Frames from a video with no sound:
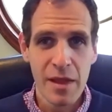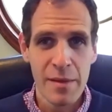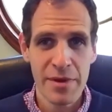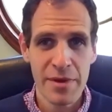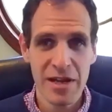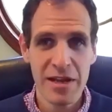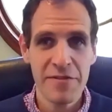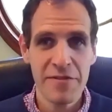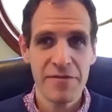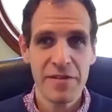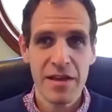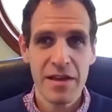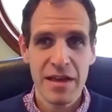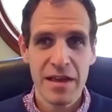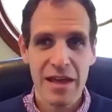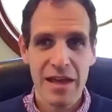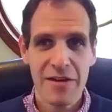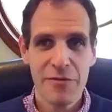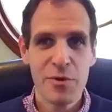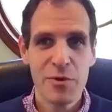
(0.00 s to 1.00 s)
But
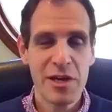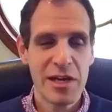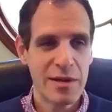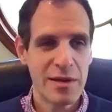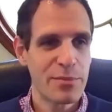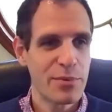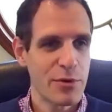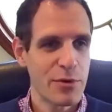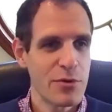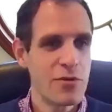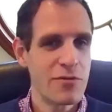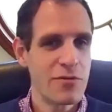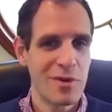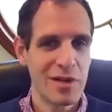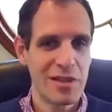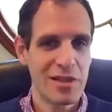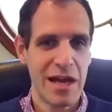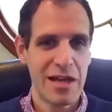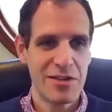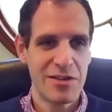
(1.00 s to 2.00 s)
if we can prove
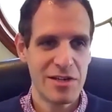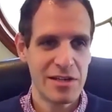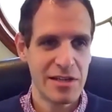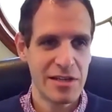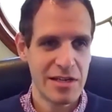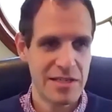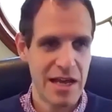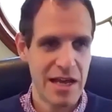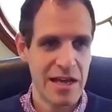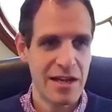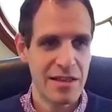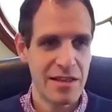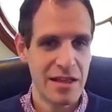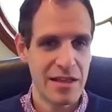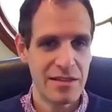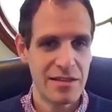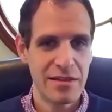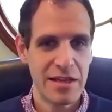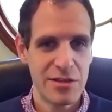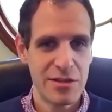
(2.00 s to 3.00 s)
with that G League data
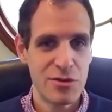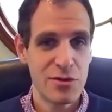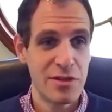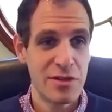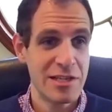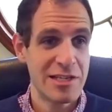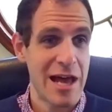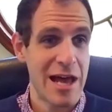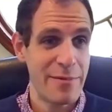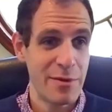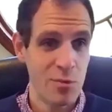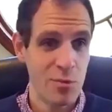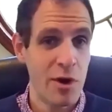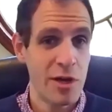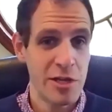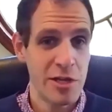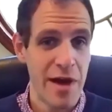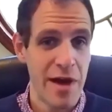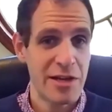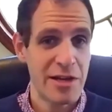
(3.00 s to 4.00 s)
that 2 things happen:
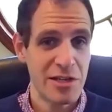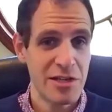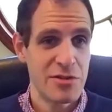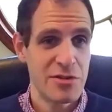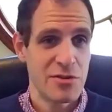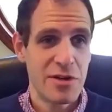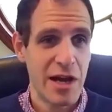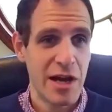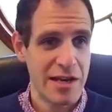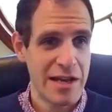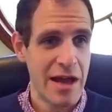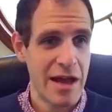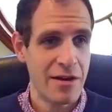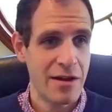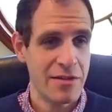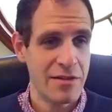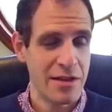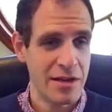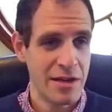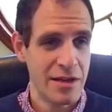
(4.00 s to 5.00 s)
1, you actually do cut down
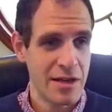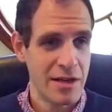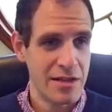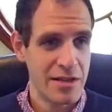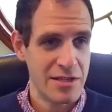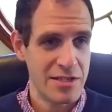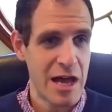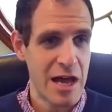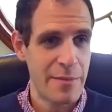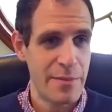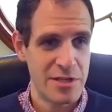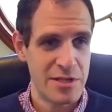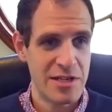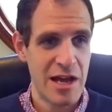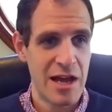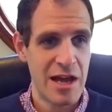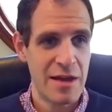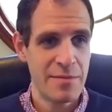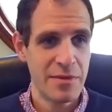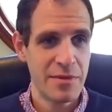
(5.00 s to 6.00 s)
on the stoppage
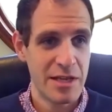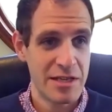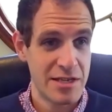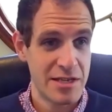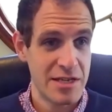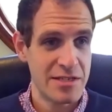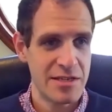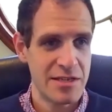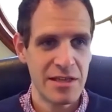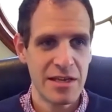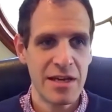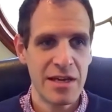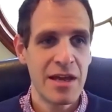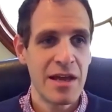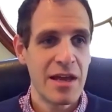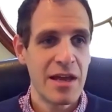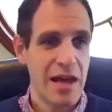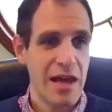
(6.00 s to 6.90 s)
time consistently,